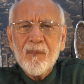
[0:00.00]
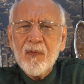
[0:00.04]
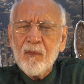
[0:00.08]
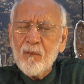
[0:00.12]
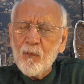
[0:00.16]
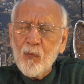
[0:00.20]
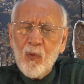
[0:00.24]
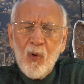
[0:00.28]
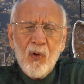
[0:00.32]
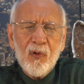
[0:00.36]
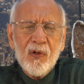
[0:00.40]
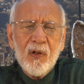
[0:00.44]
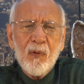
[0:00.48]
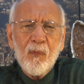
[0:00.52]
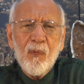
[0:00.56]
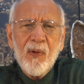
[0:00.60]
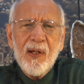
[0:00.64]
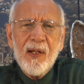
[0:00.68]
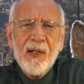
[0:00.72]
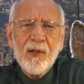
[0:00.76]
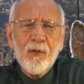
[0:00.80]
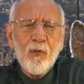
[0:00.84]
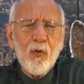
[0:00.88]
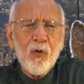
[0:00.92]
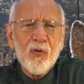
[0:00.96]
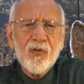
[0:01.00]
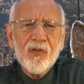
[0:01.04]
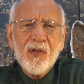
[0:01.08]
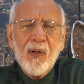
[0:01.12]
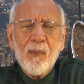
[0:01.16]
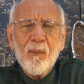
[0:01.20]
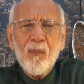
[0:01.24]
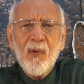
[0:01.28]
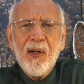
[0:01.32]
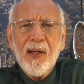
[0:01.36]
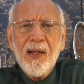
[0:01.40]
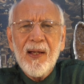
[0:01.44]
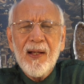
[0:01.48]
Walk away, go
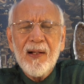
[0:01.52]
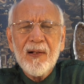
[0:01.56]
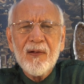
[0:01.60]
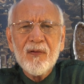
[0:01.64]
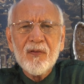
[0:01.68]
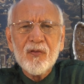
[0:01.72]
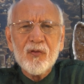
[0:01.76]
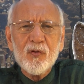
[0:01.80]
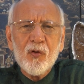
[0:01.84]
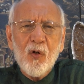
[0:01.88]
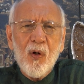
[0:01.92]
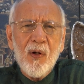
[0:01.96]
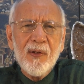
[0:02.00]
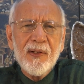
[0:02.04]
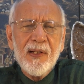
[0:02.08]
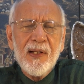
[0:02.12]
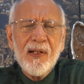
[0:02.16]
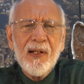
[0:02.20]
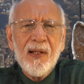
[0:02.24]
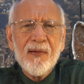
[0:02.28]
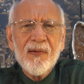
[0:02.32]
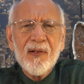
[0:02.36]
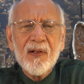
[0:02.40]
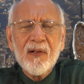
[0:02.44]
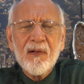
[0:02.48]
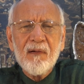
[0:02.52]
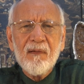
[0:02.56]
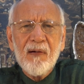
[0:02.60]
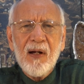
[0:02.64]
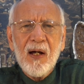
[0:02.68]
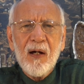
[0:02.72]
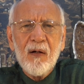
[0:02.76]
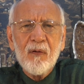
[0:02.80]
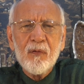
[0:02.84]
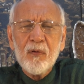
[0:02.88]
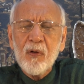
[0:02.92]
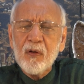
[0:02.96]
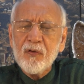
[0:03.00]
somewhere else, join another
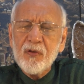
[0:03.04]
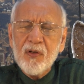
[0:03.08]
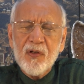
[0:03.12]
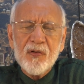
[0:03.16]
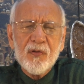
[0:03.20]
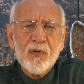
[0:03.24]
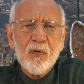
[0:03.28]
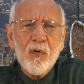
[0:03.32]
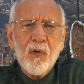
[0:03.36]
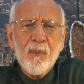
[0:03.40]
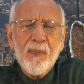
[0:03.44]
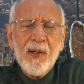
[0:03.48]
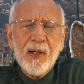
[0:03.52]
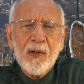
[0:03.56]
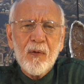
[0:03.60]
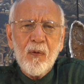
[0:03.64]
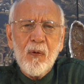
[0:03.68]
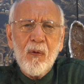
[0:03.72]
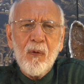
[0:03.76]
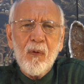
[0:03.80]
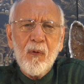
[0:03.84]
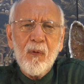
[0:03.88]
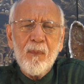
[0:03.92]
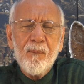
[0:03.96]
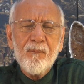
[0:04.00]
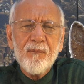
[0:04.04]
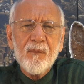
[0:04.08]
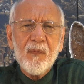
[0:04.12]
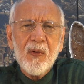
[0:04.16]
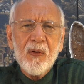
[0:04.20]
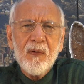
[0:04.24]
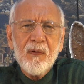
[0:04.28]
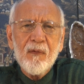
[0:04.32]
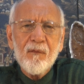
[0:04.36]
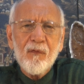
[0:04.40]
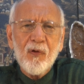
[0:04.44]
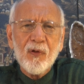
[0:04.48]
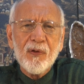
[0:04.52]
crowd, or just go back home
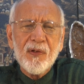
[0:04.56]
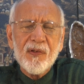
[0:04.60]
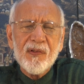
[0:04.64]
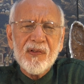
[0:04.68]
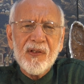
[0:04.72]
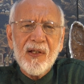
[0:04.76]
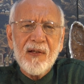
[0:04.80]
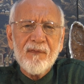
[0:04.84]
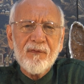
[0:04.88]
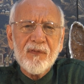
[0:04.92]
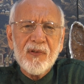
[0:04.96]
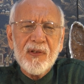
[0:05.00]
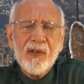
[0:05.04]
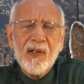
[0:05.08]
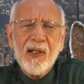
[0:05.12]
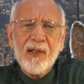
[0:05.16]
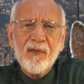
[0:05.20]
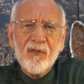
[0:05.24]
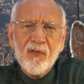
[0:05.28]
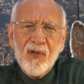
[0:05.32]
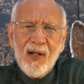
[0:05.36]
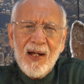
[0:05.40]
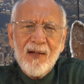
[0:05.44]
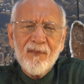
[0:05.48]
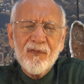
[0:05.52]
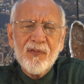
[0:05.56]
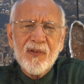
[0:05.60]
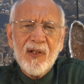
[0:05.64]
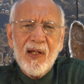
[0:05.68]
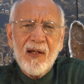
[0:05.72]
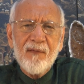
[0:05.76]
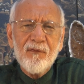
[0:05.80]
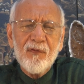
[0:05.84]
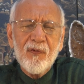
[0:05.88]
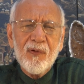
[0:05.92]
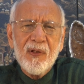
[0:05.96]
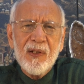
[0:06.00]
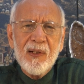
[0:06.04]
for the safety, and drive
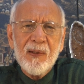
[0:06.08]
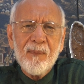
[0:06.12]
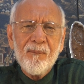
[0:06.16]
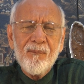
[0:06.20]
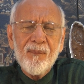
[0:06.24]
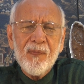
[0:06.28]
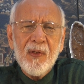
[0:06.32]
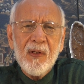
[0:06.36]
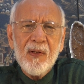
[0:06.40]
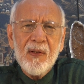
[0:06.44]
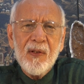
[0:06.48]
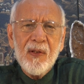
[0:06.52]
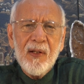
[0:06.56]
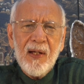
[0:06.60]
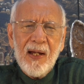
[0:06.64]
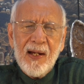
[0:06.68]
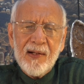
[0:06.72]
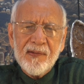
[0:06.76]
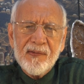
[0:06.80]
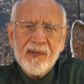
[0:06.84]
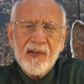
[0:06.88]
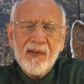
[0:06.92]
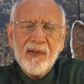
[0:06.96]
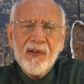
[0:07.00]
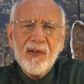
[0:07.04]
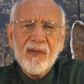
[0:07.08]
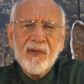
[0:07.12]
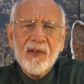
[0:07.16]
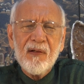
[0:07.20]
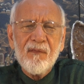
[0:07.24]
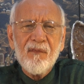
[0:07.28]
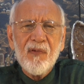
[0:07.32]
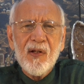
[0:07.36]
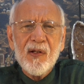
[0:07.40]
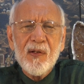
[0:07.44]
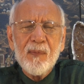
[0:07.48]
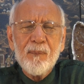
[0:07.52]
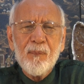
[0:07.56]
carefully. Accidents are
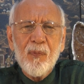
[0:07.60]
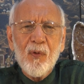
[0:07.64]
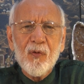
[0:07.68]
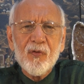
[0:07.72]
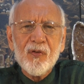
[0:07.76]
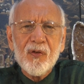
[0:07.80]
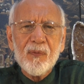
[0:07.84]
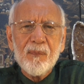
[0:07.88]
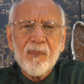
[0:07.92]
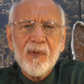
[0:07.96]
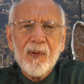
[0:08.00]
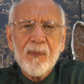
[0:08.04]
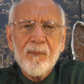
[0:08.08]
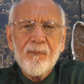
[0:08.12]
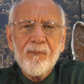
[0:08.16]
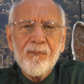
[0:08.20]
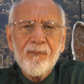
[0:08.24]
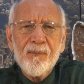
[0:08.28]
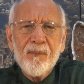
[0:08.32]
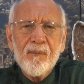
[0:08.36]
very possible.